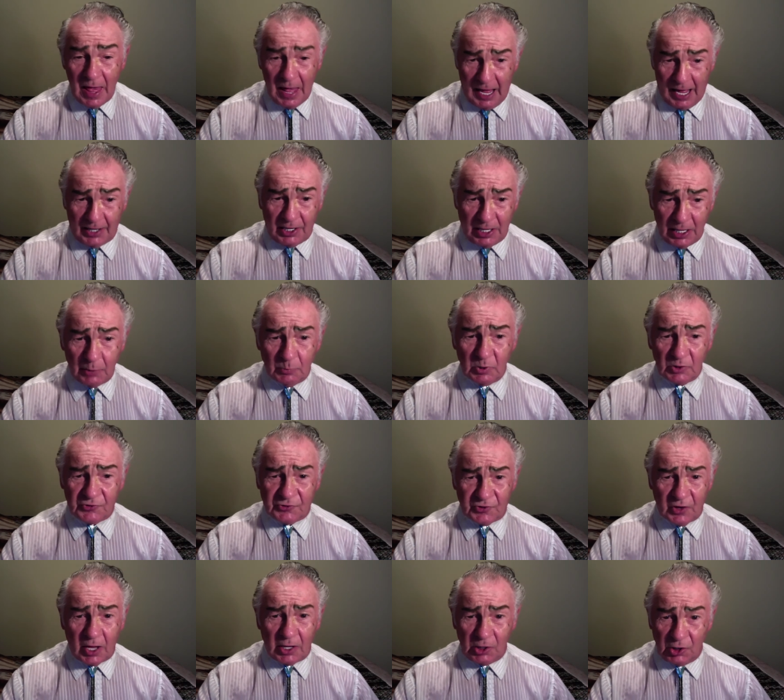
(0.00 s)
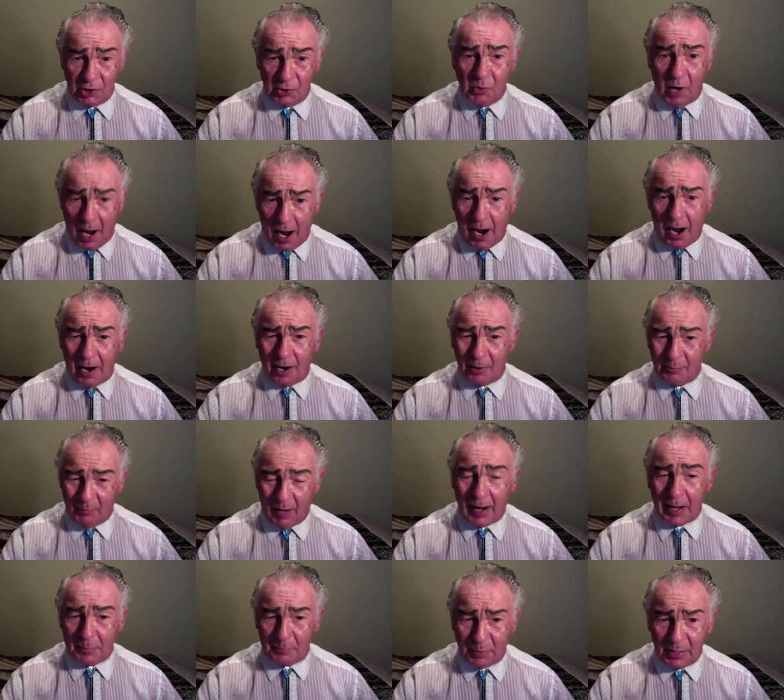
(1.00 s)
and He will say, You are
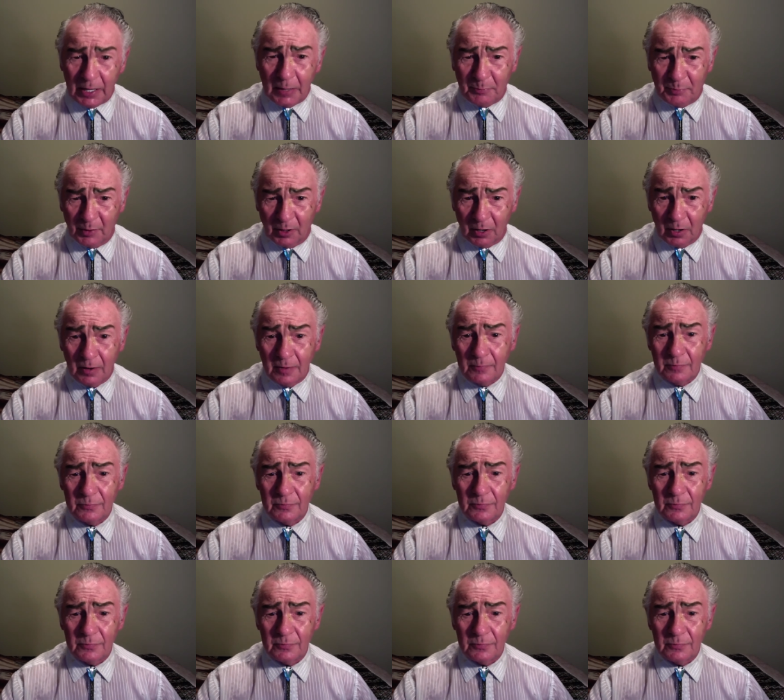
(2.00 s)
my people.